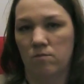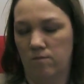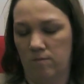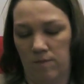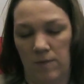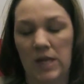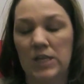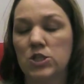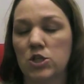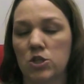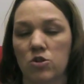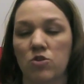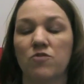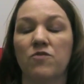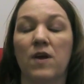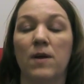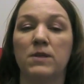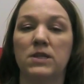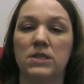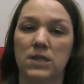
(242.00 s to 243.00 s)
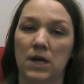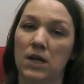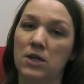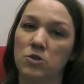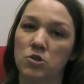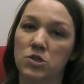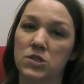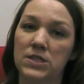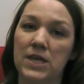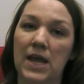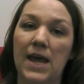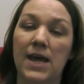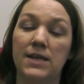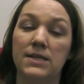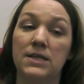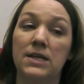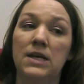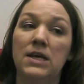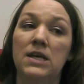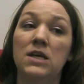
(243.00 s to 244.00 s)
patient or family to
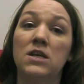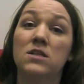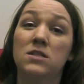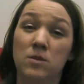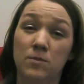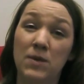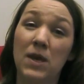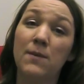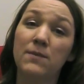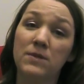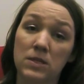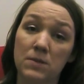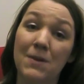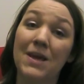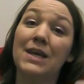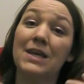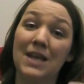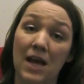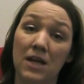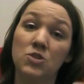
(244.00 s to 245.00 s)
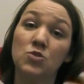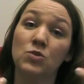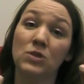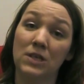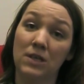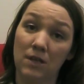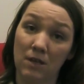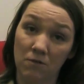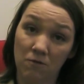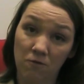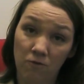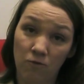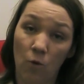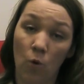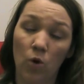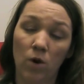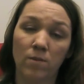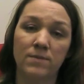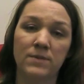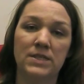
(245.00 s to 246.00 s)
understand, to be able to make an actually
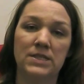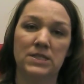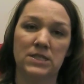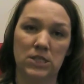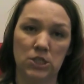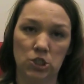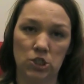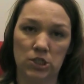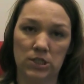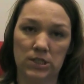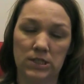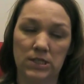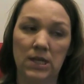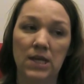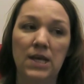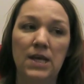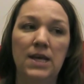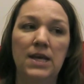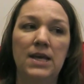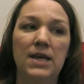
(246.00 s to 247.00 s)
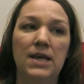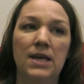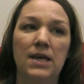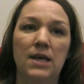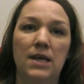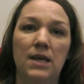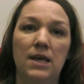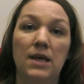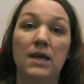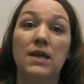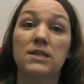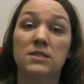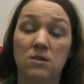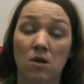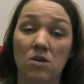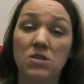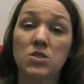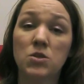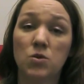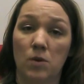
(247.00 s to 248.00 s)
informed decision. It's
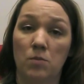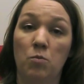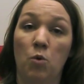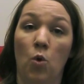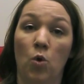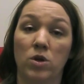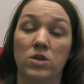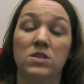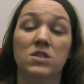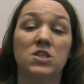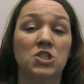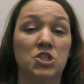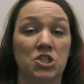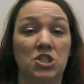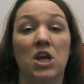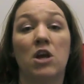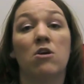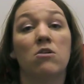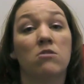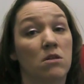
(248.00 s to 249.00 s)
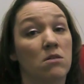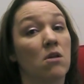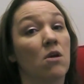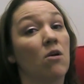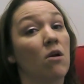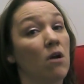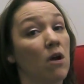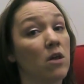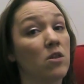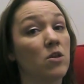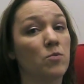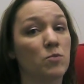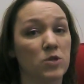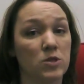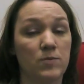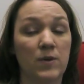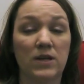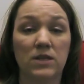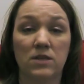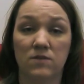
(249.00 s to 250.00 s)
also important to share that there are other
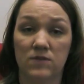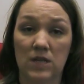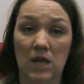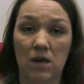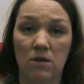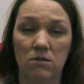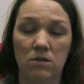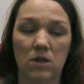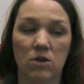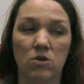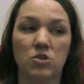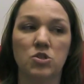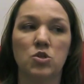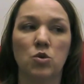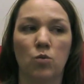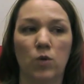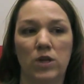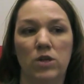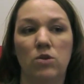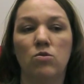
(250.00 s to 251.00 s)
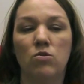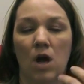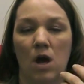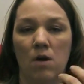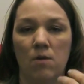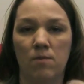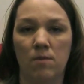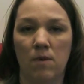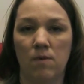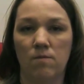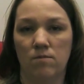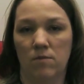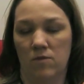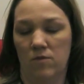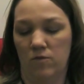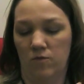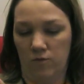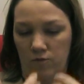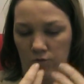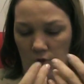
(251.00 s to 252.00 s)
perspectives out there. So when you come
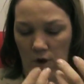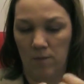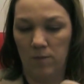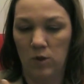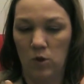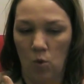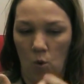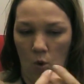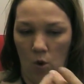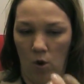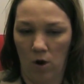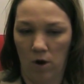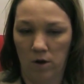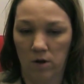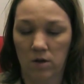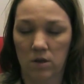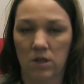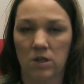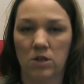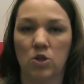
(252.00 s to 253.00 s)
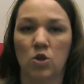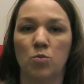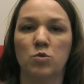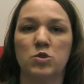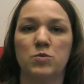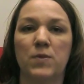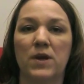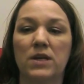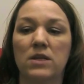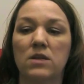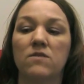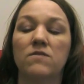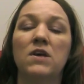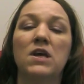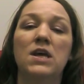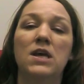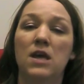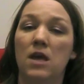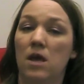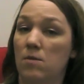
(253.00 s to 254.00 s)
from your clinical
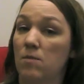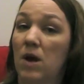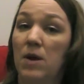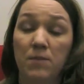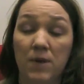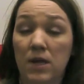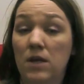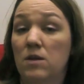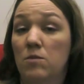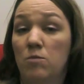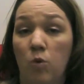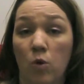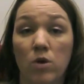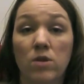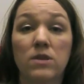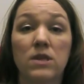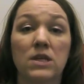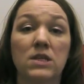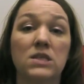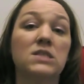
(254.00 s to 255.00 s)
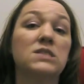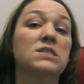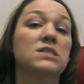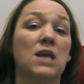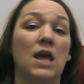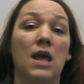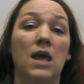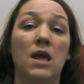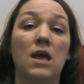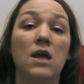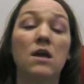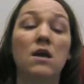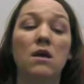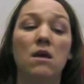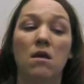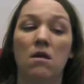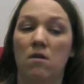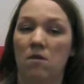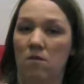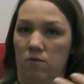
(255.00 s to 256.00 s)
perspective, it might be an important thing to say,
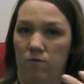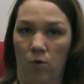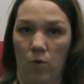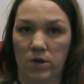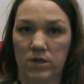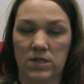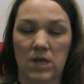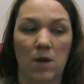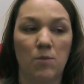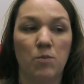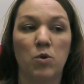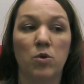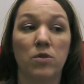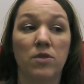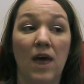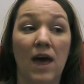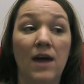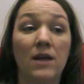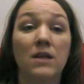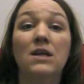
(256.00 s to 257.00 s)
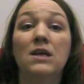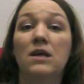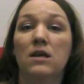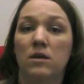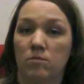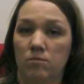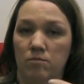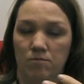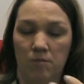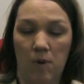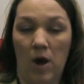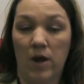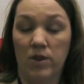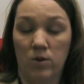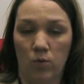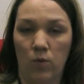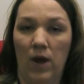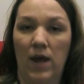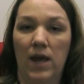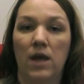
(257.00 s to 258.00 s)
for example, that, by
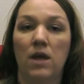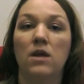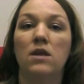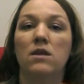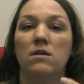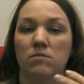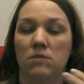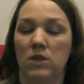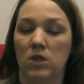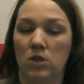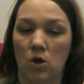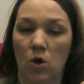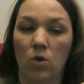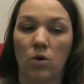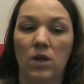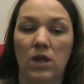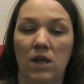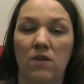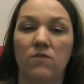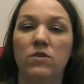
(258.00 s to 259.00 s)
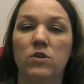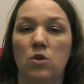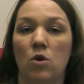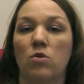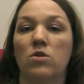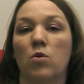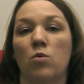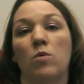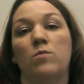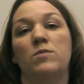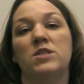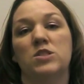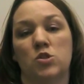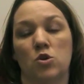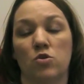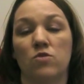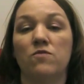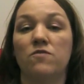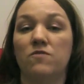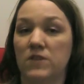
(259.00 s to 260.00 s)
the way, even though there will be
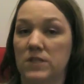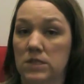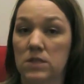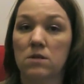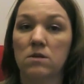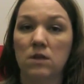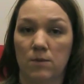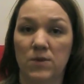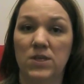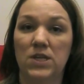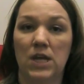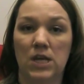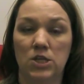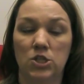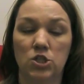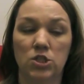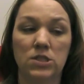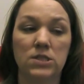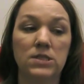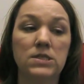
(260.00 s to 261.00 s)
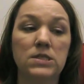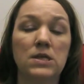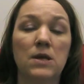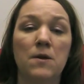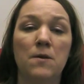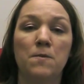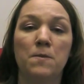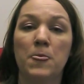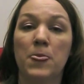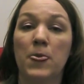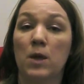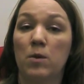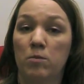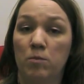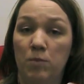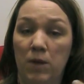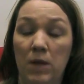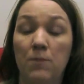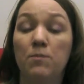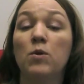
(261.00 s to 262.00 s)
certain physical limitations,
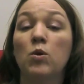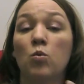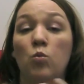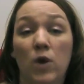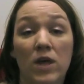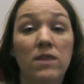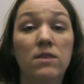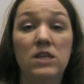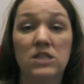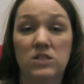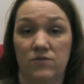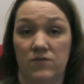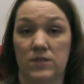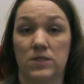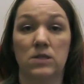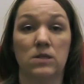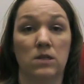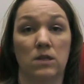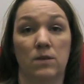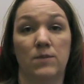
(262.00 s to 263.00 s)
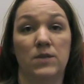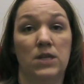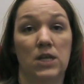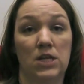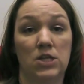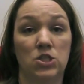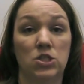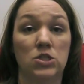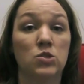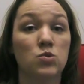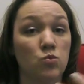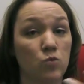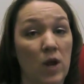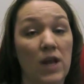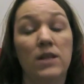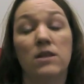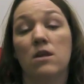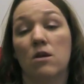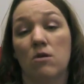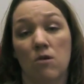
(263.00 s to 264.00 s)
people with these physical limitations
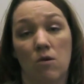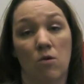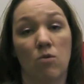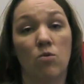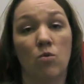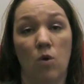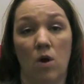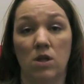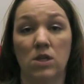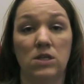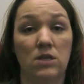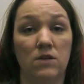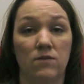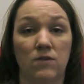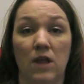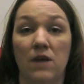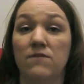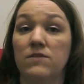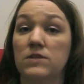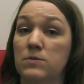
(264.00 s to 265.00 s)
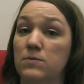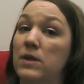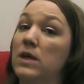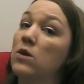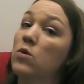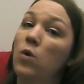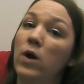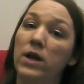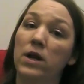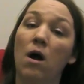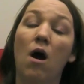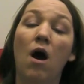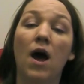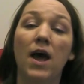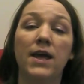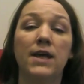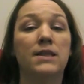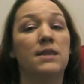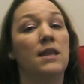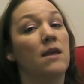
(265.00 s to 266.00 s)
rate their own quality of life as being quite
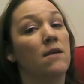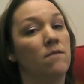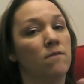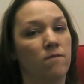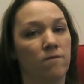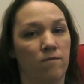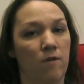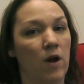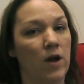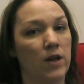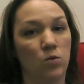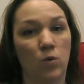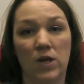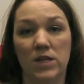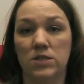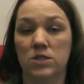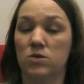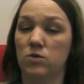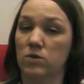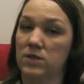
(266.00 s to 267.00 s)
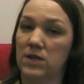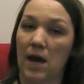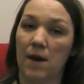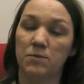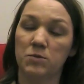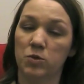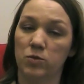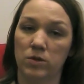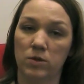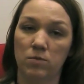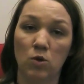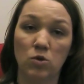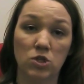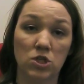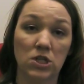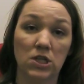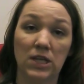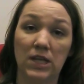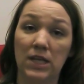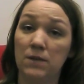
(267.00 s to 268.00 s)
high, and they find ways to adapt to it
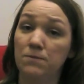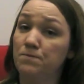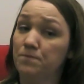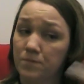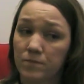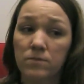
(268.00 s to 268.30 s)
emotionally,